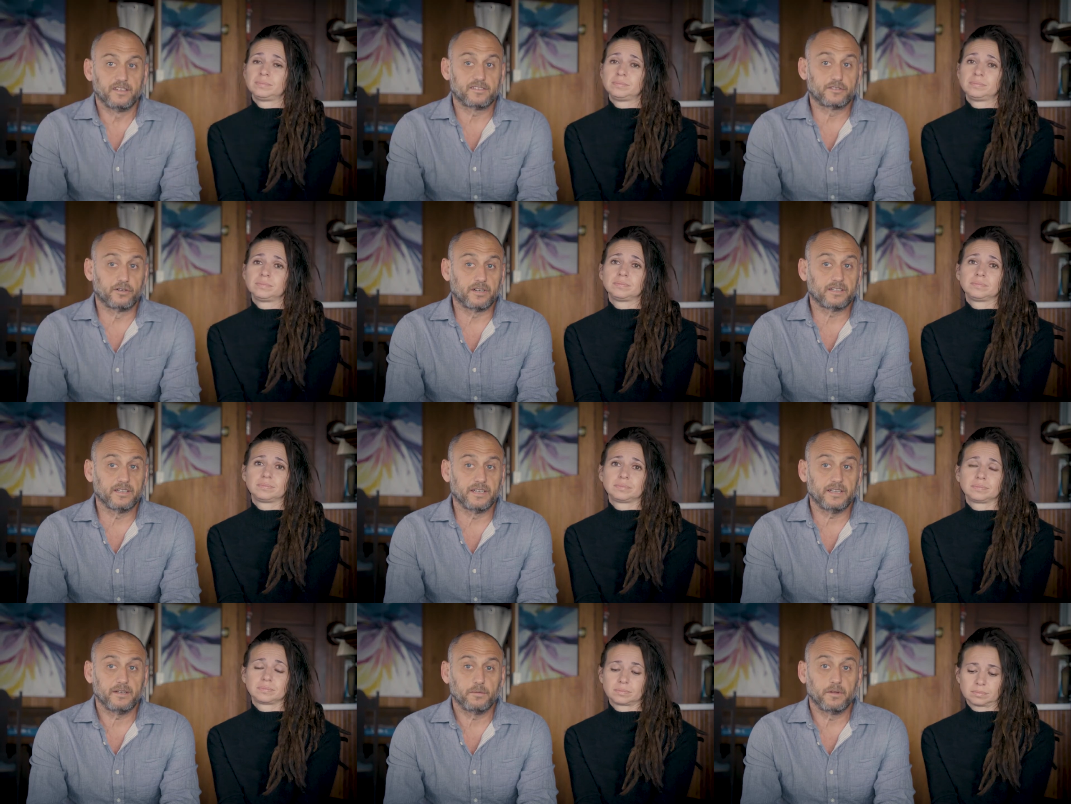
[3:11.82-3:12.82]

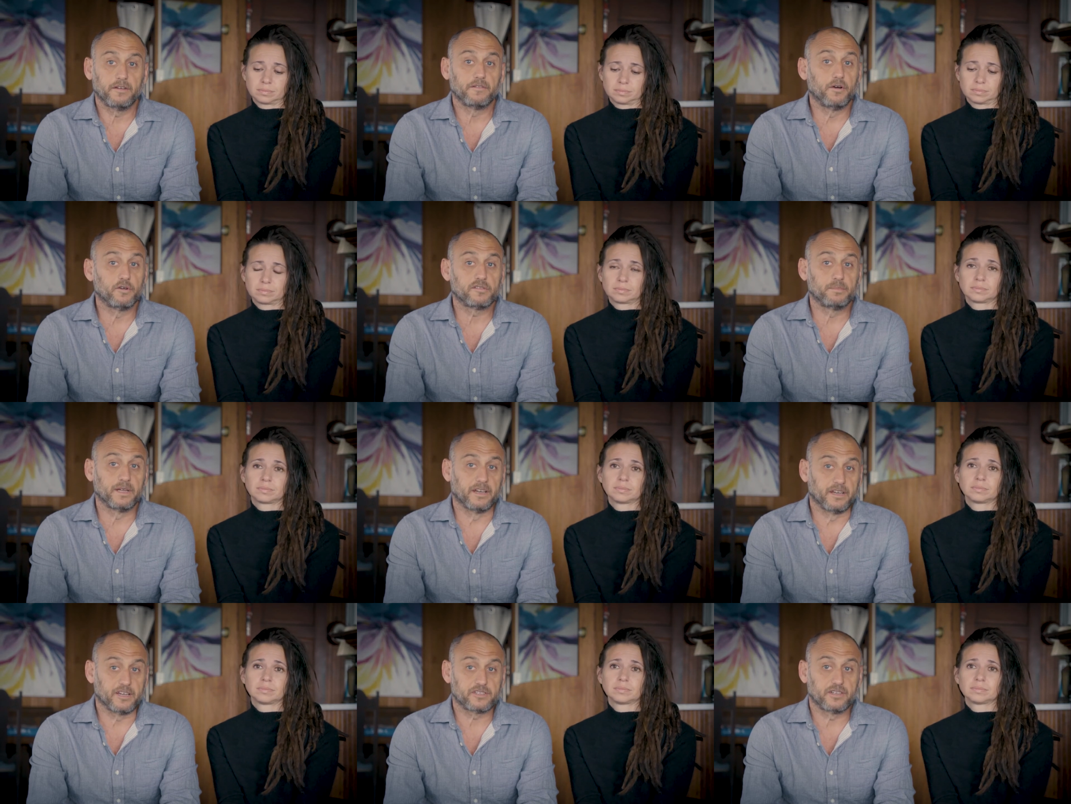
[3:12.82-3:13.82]
Speaker 1: Historically, we have always been
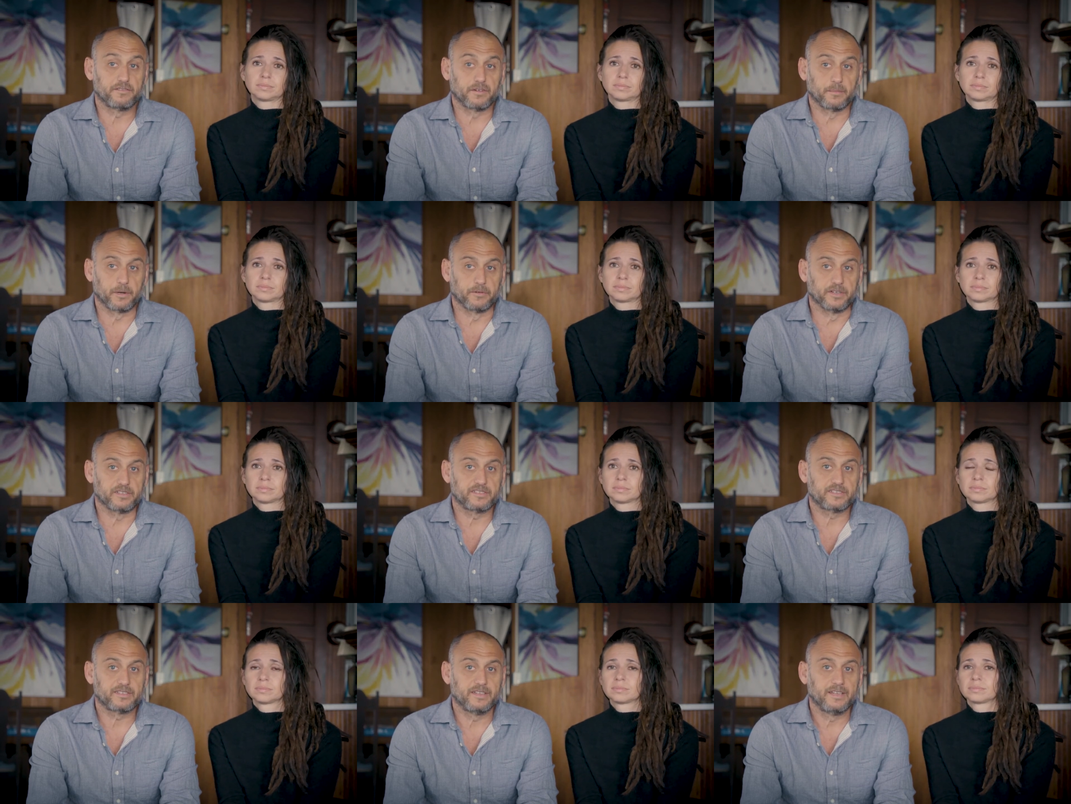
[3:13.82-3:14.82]
a nation of
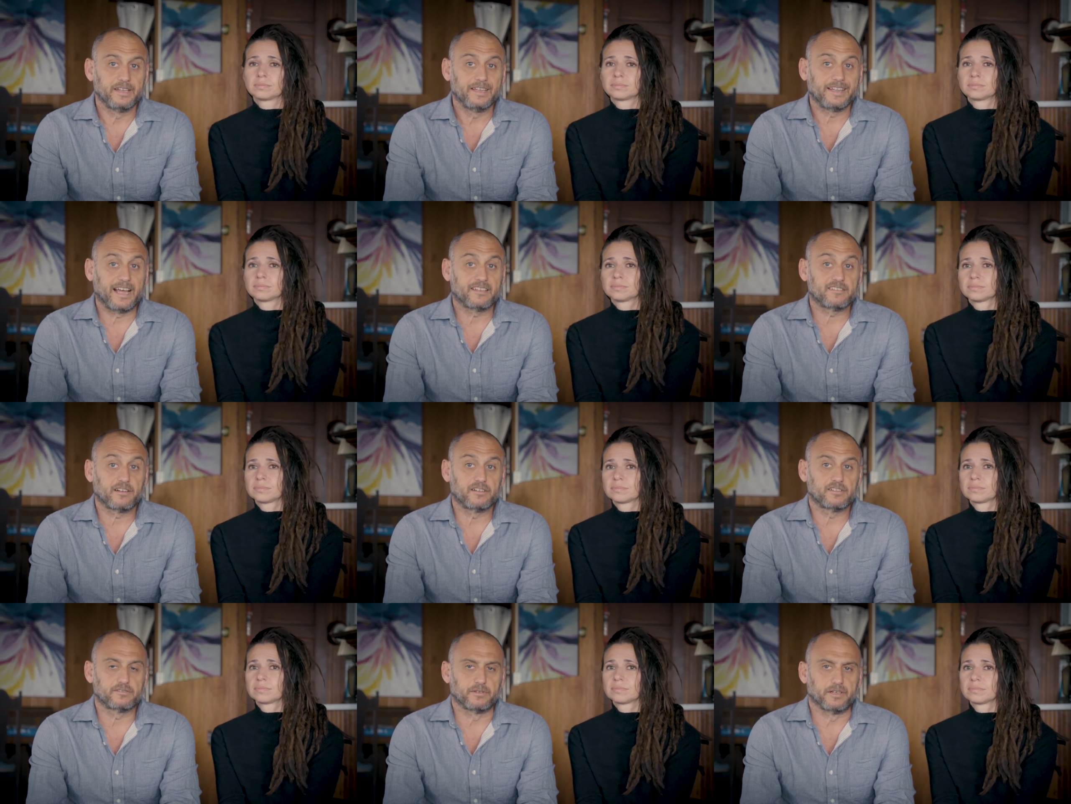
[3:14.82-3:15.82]
immigrants. That's
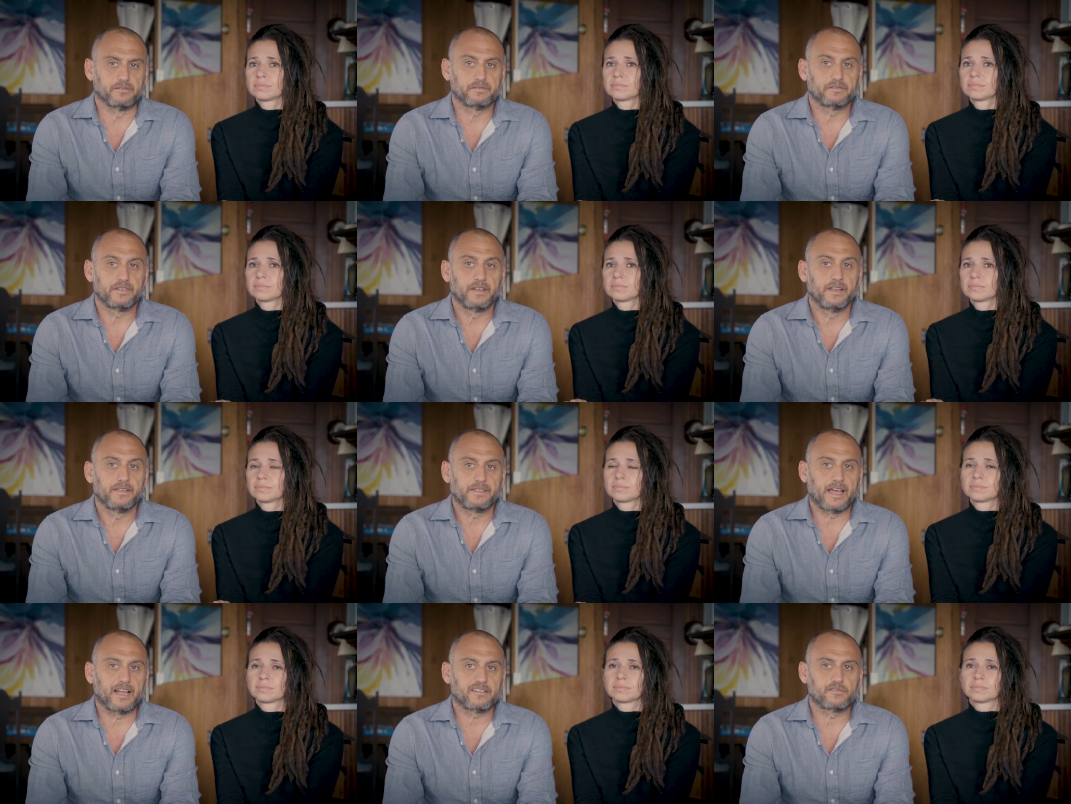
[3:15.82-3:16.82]
our strength.
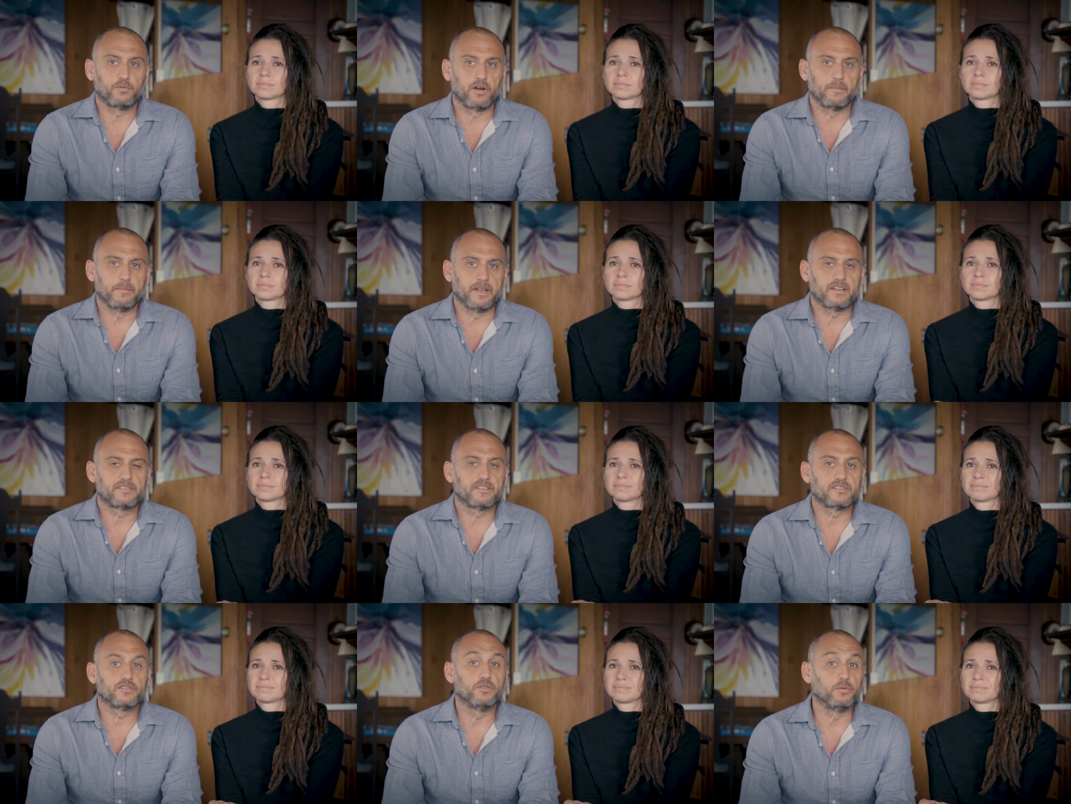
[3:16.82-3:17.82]
That's what makes
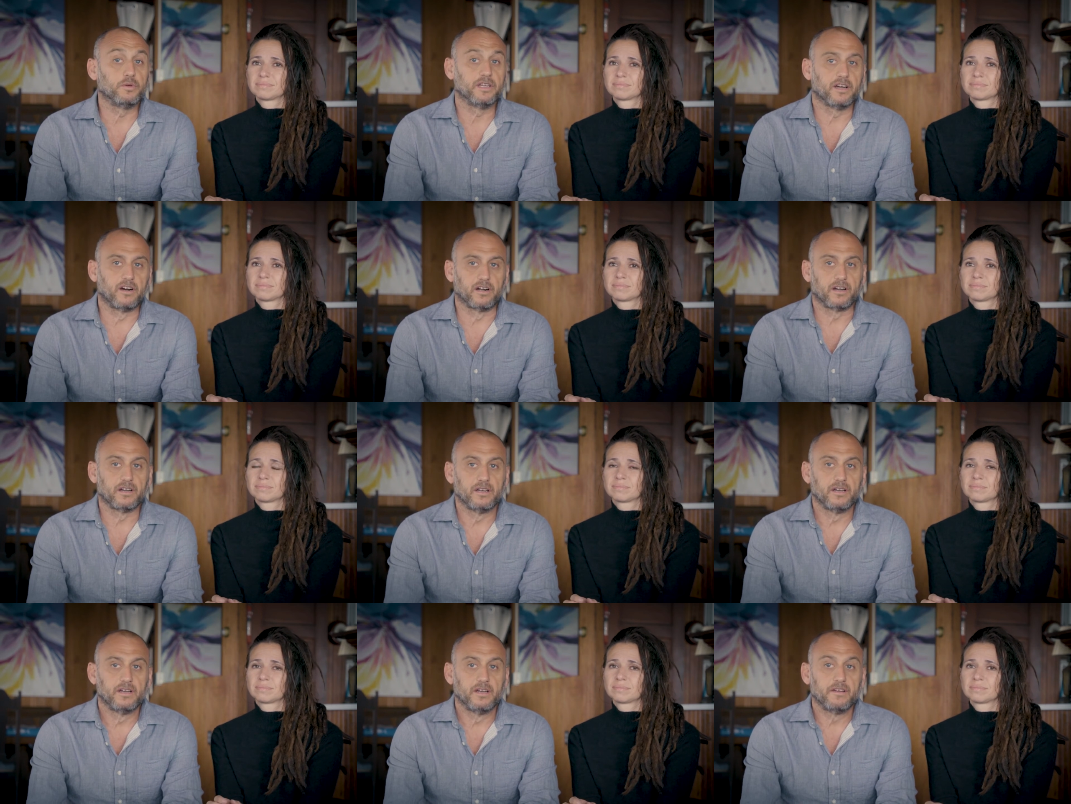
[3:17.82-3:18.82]
us who we are.
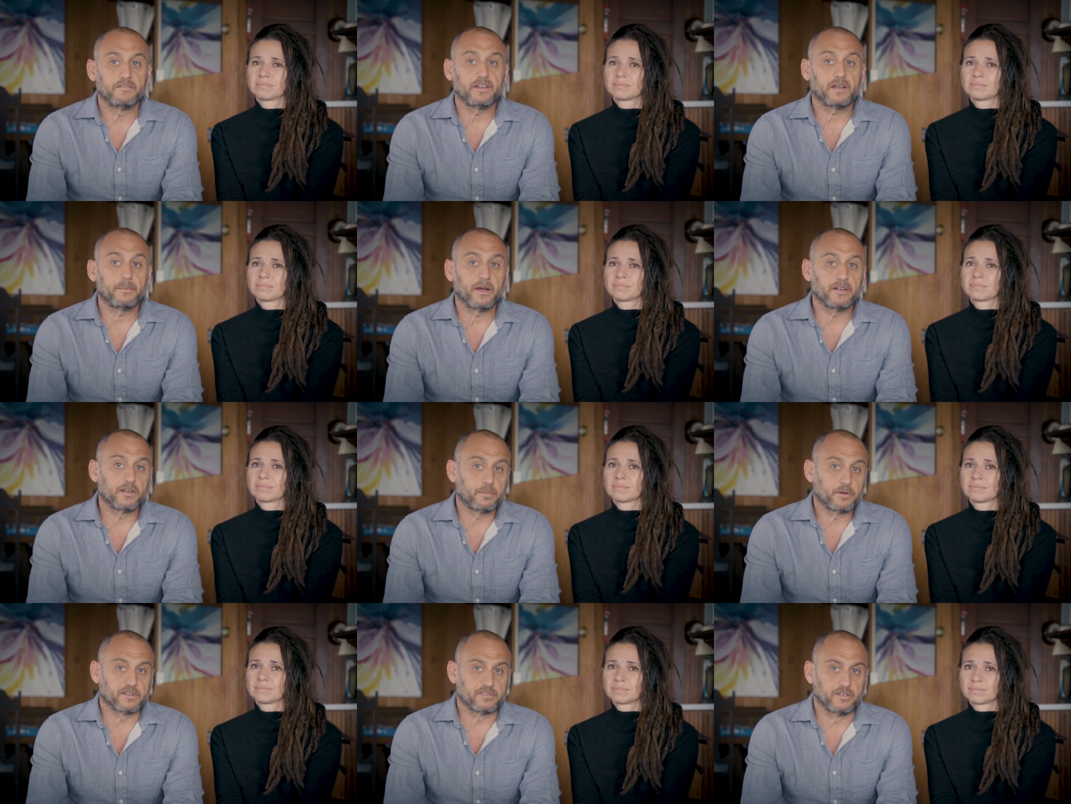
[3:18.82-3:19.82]
Think about your
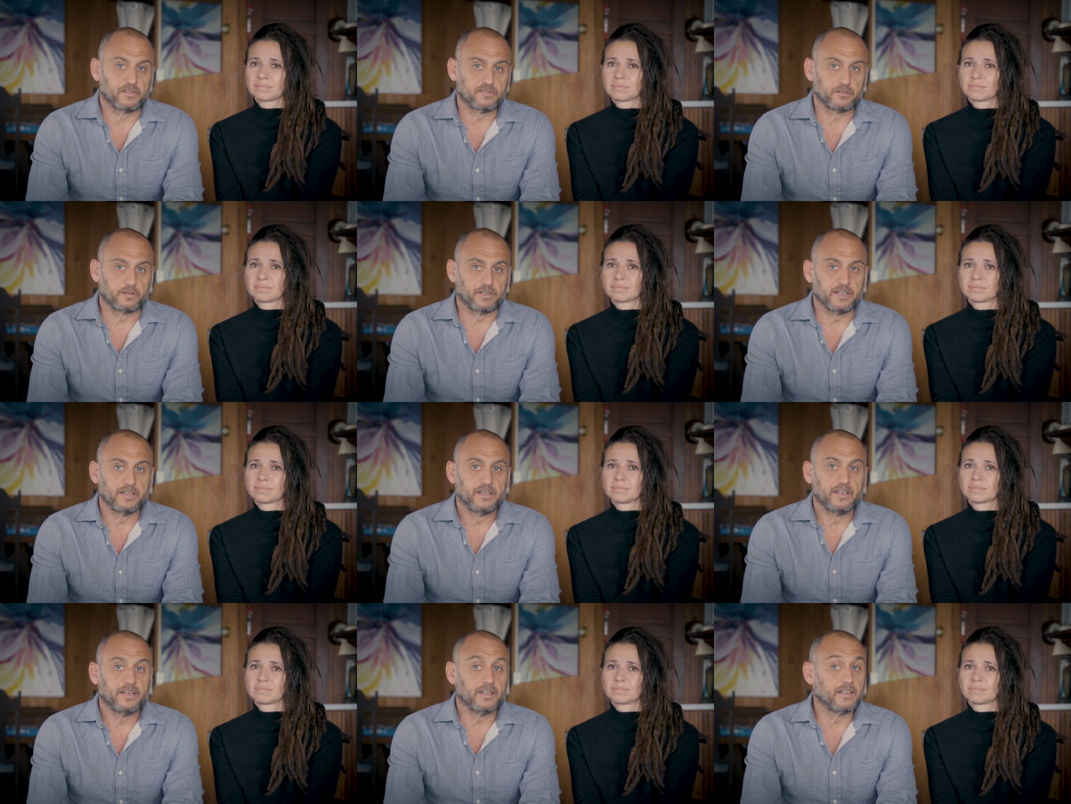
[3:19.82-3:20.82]
personal story.
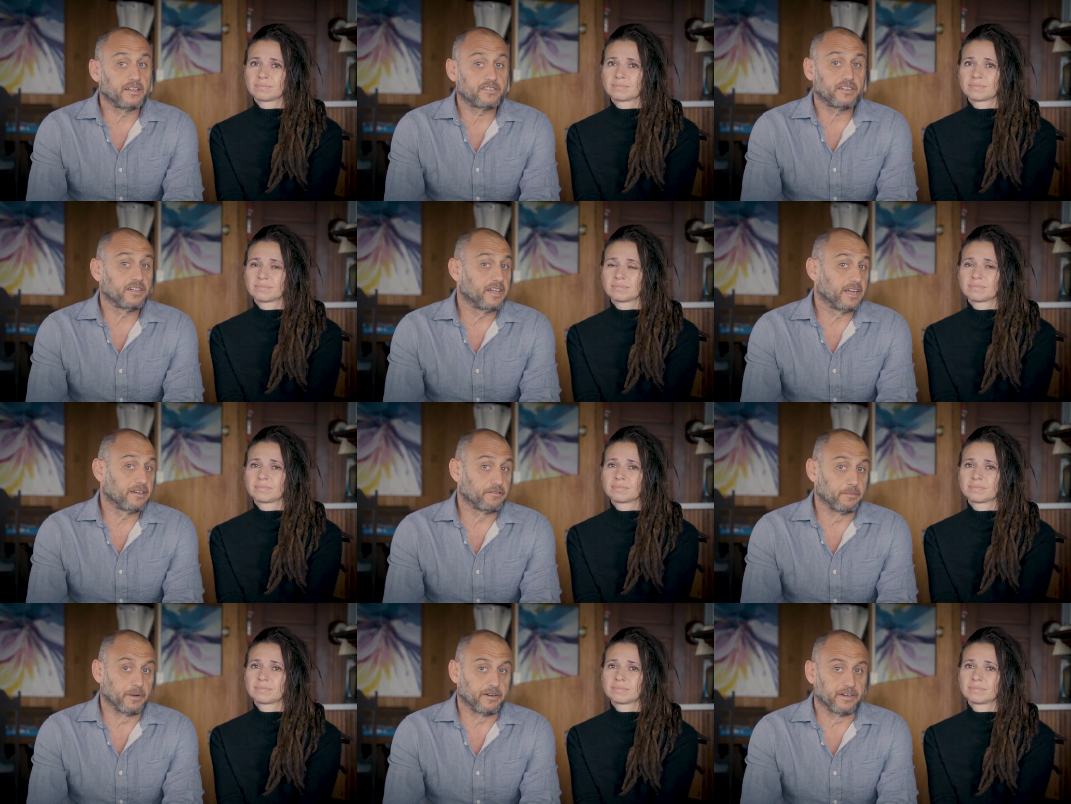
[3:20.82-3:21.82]
Unless you're a
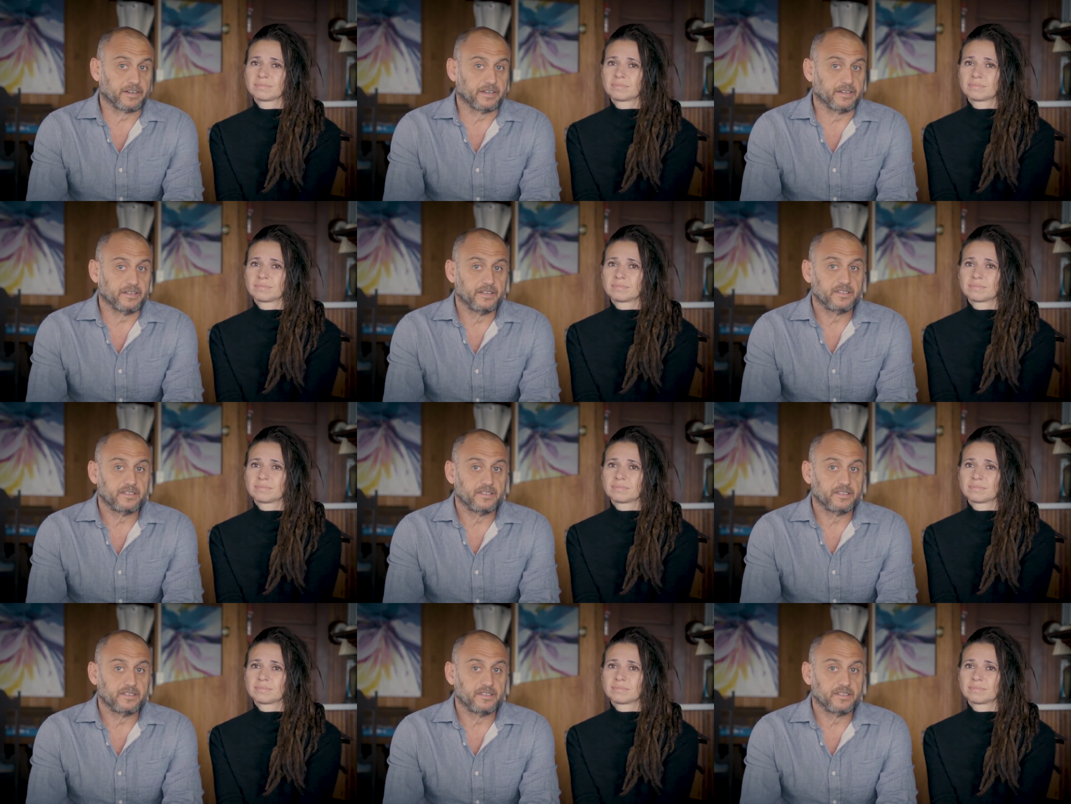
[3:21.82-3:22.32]
Native American,